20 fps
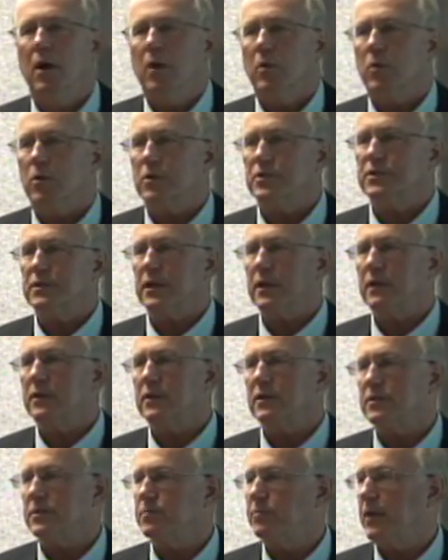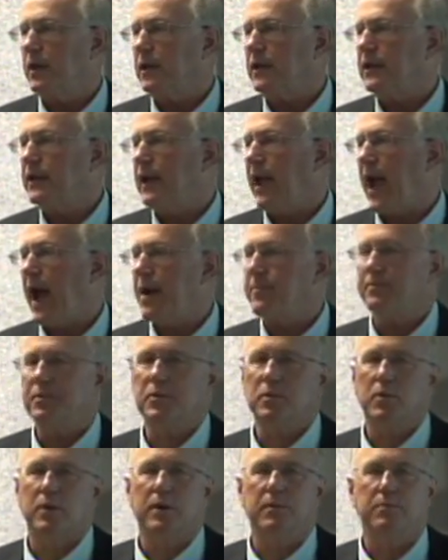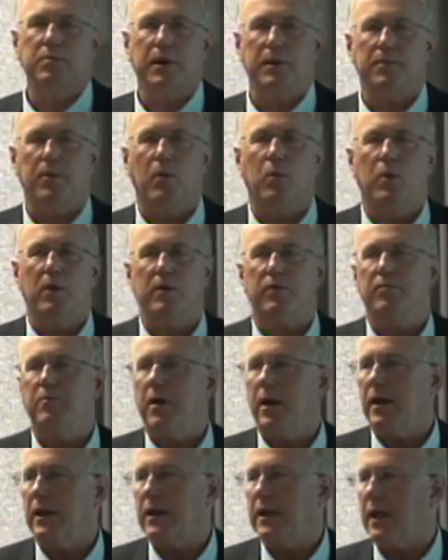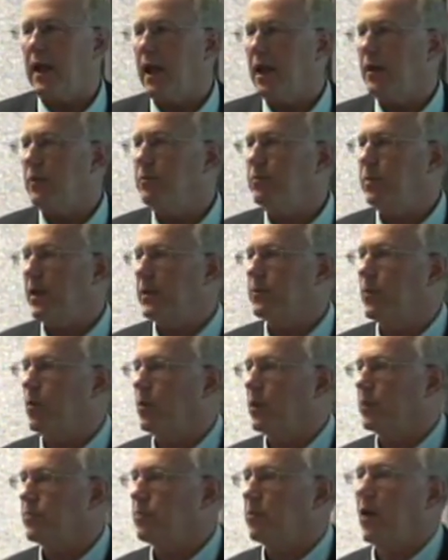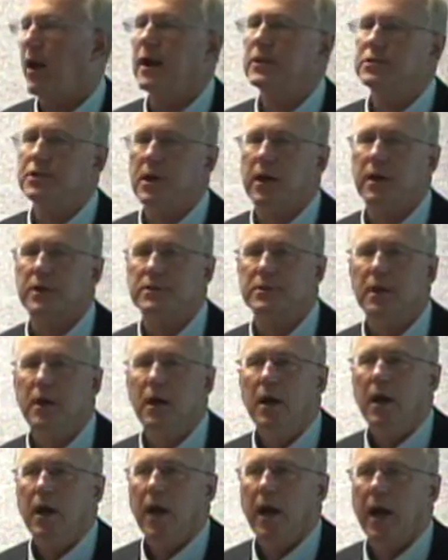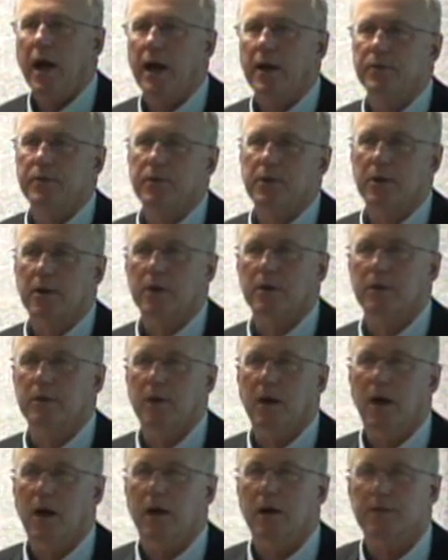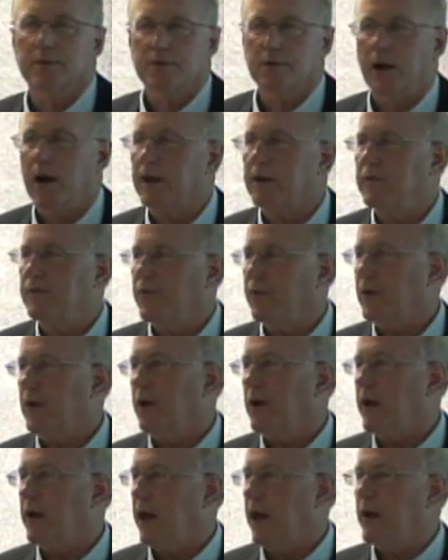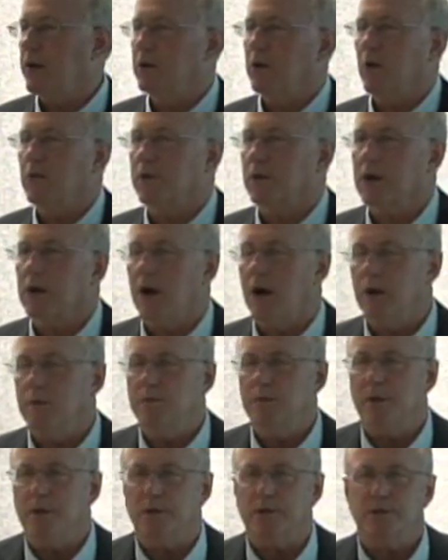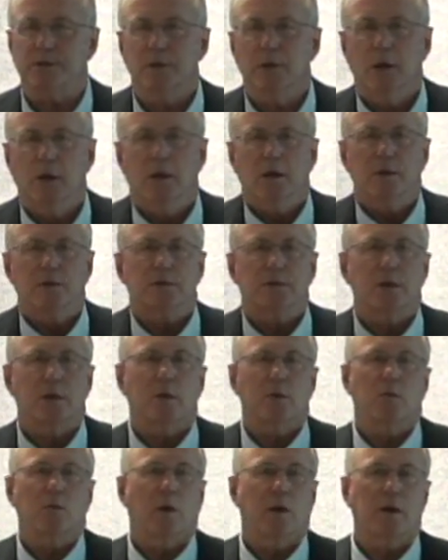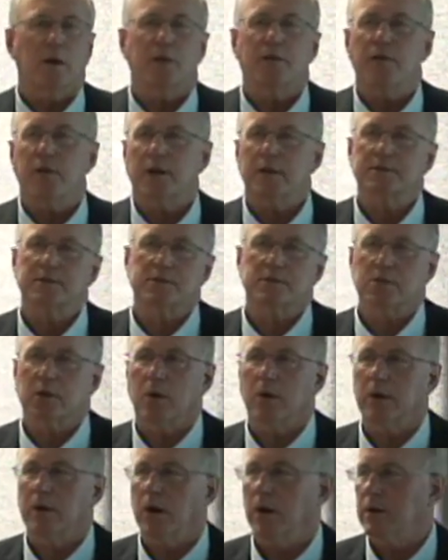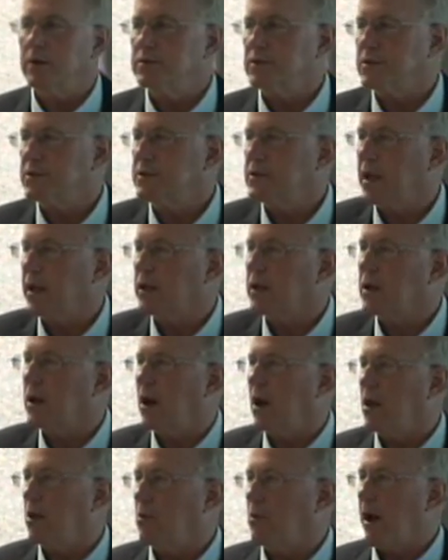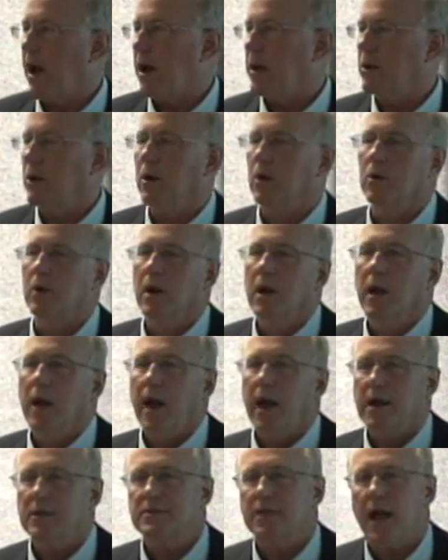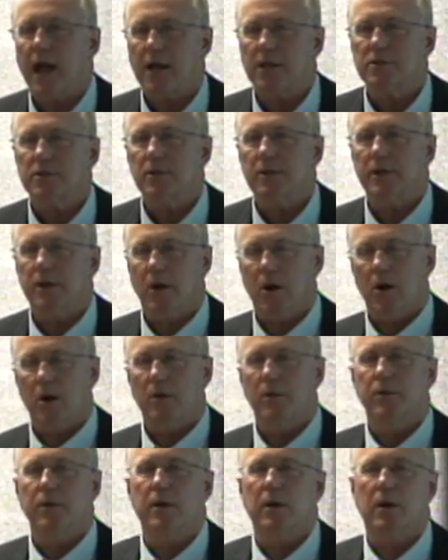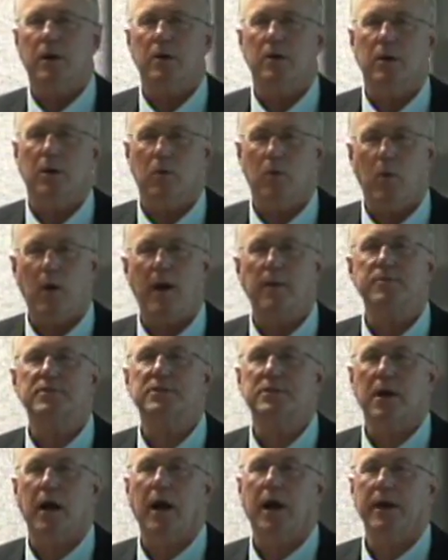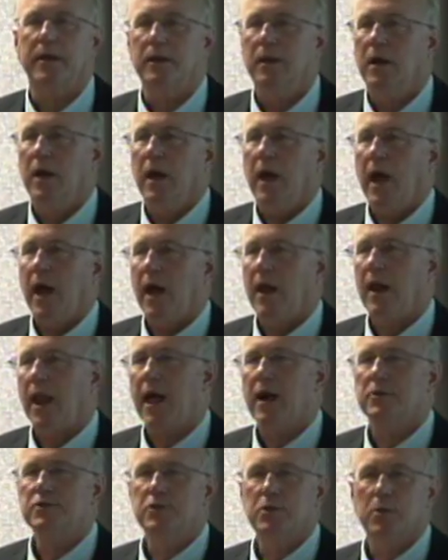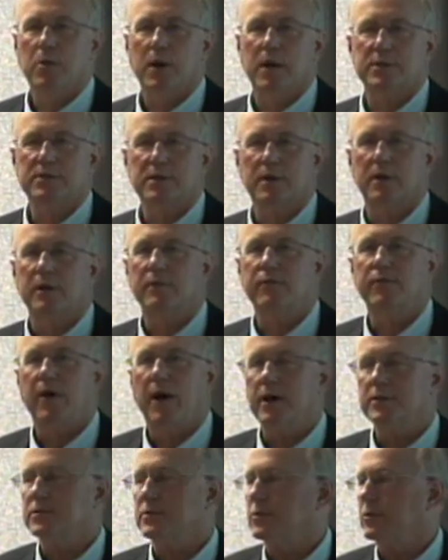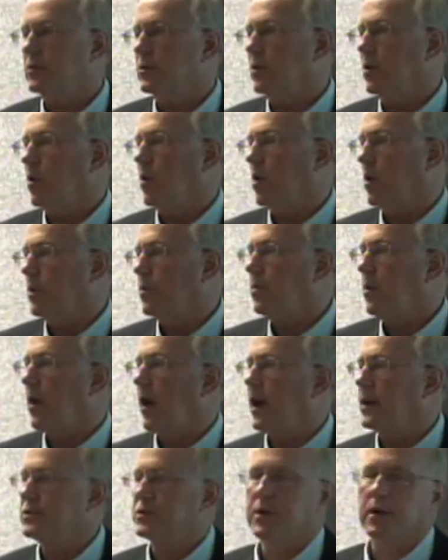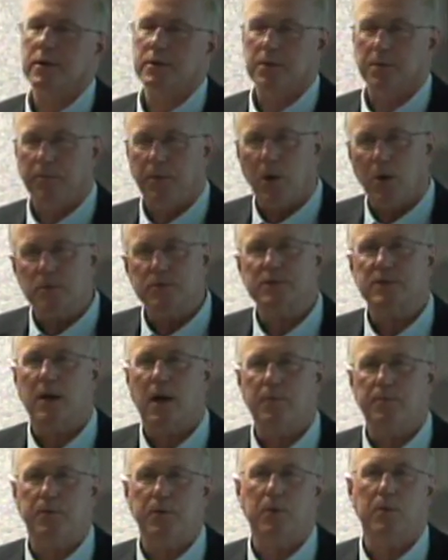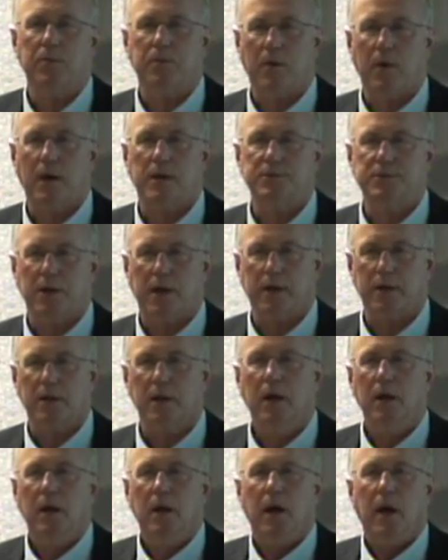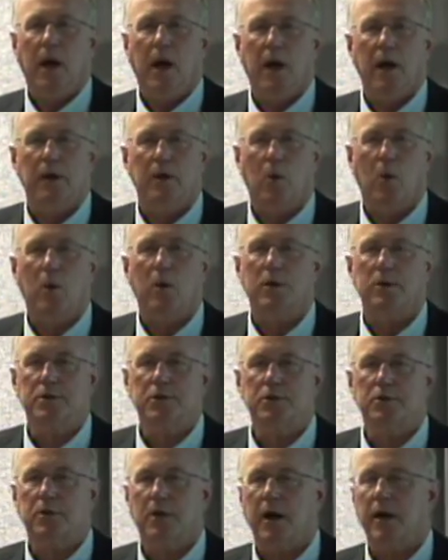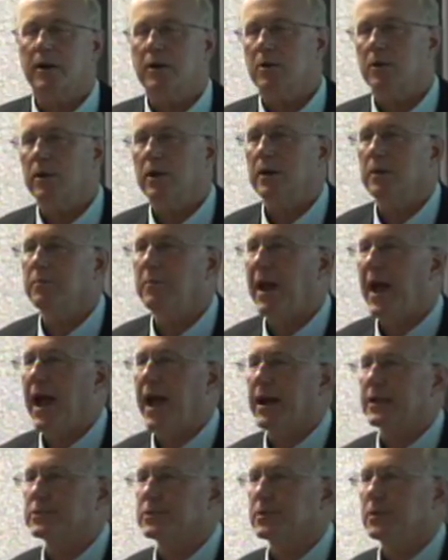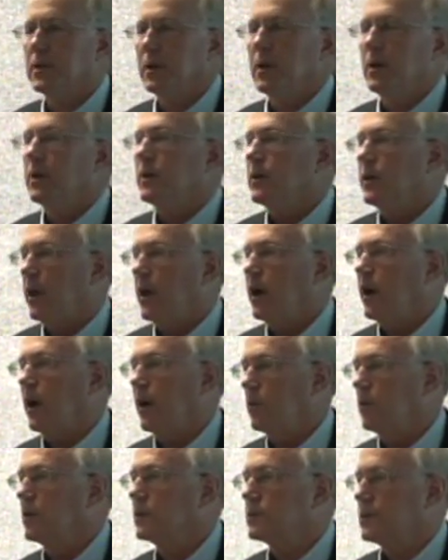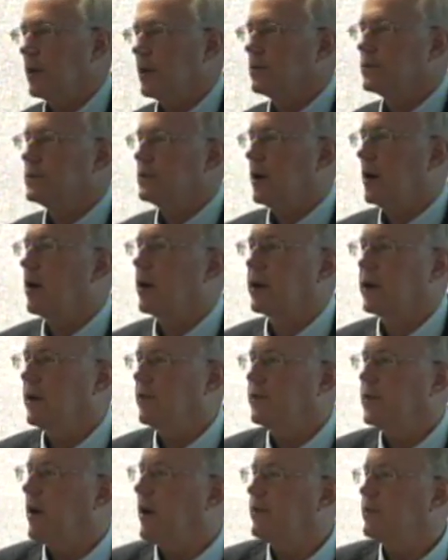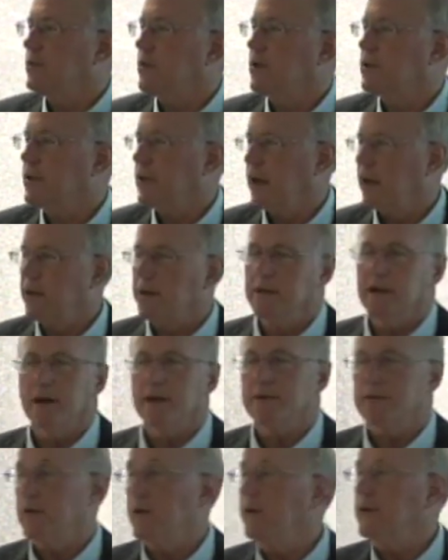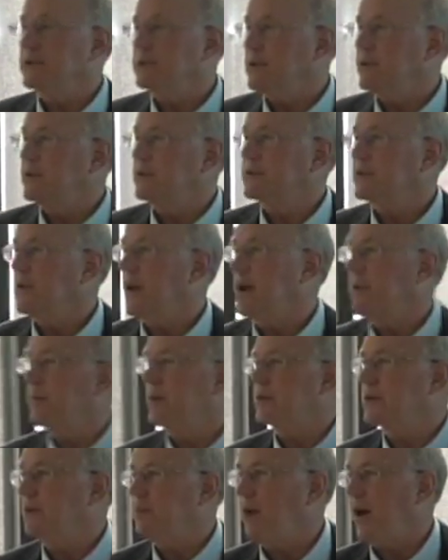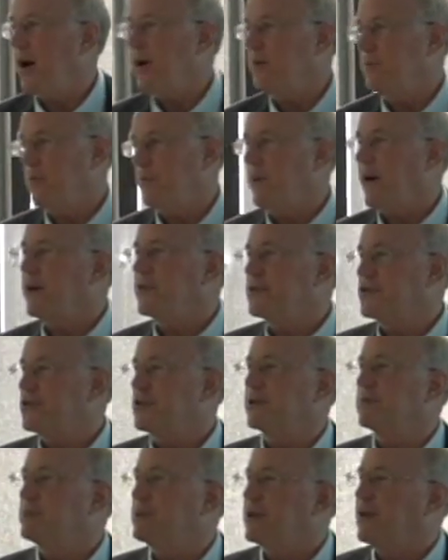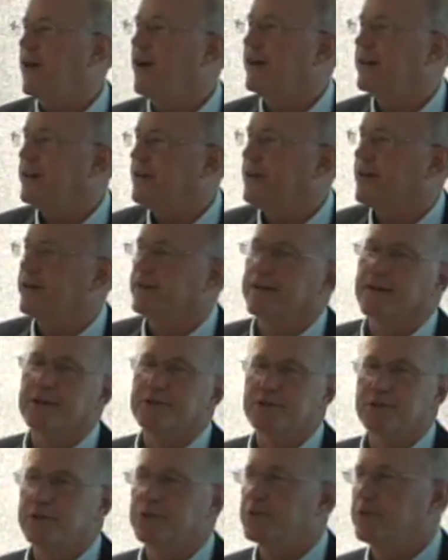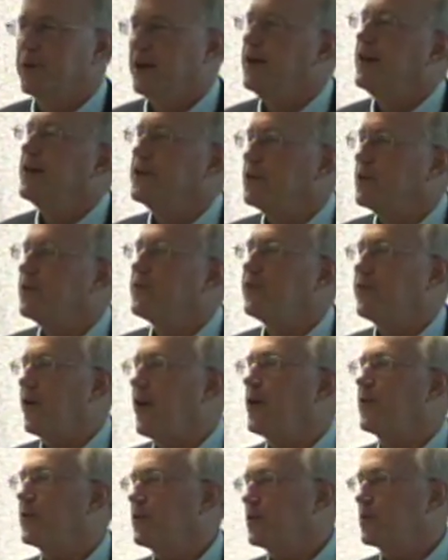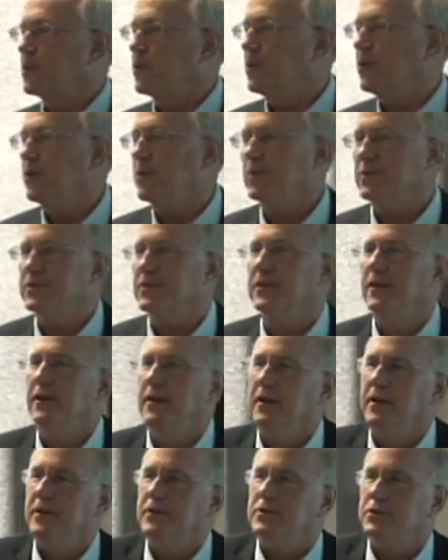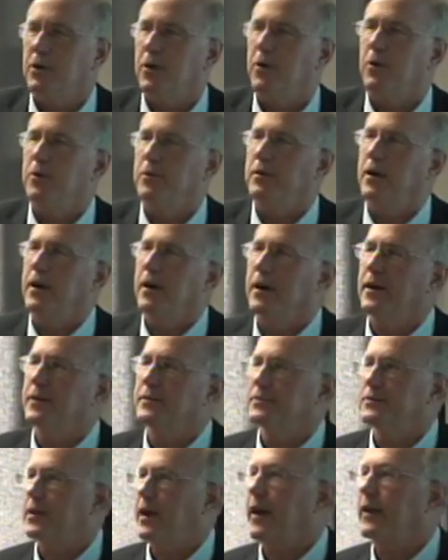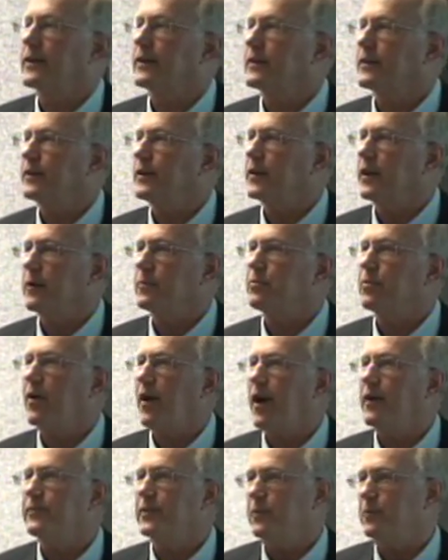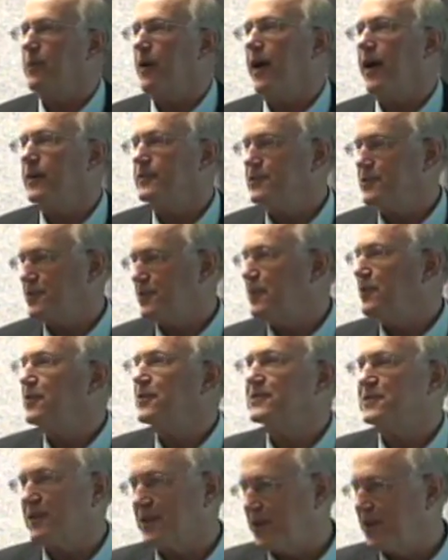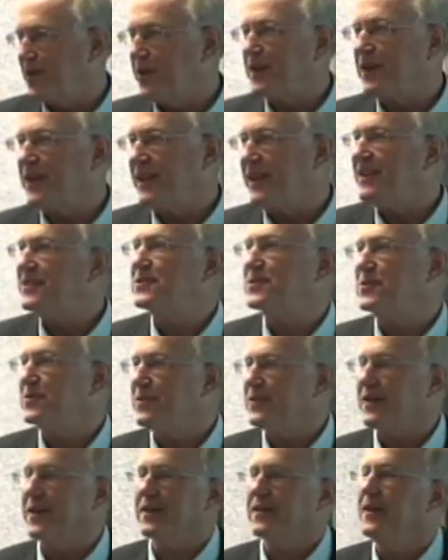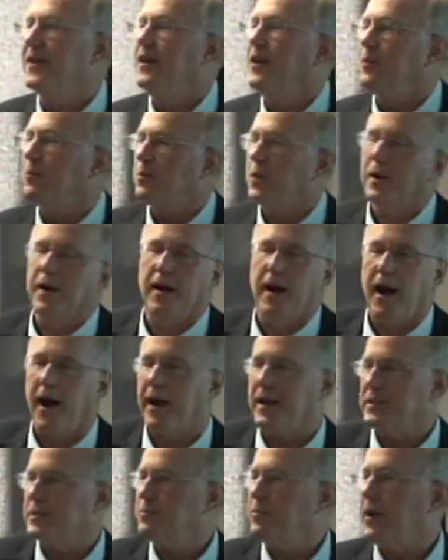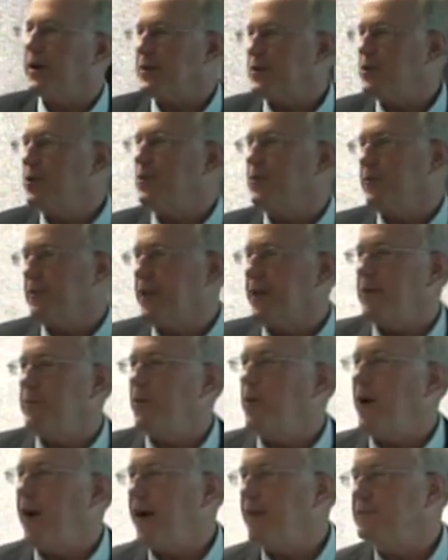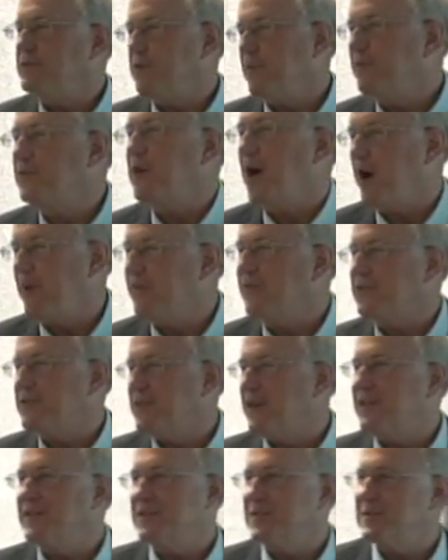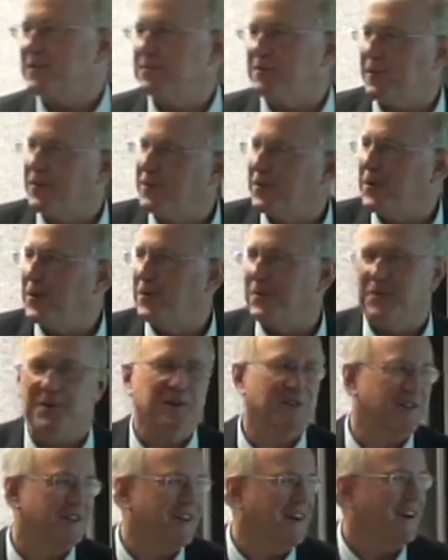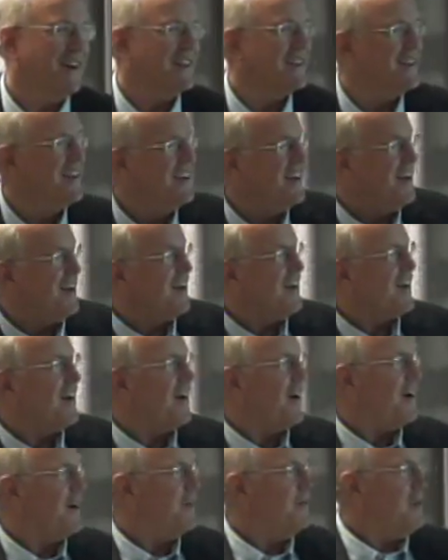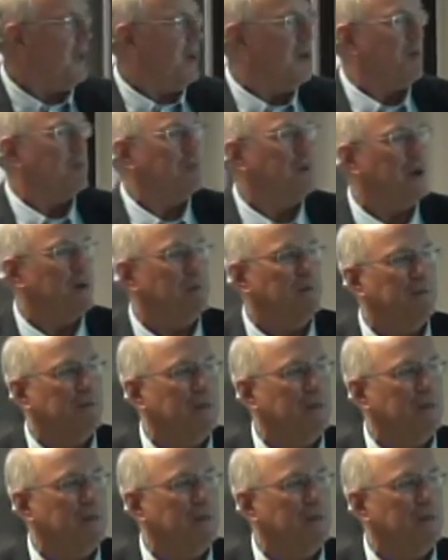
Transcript: we're seeing this big gap between people with money and people with projects, and they're trying to figure out how to overcome this. So one of the things that's going on is the state of Colorado has actually on their website allows you as an investor or a project to post up your project in order to try to create a match. Now, I will tell Derek, if you haven't looked at it yet, there is a disclaimer at the bottom about you shouldn't be on here unless you follow the rules. So technically a private round still isn't going to get you there, but I expect you and them will have some conversations before we're done. But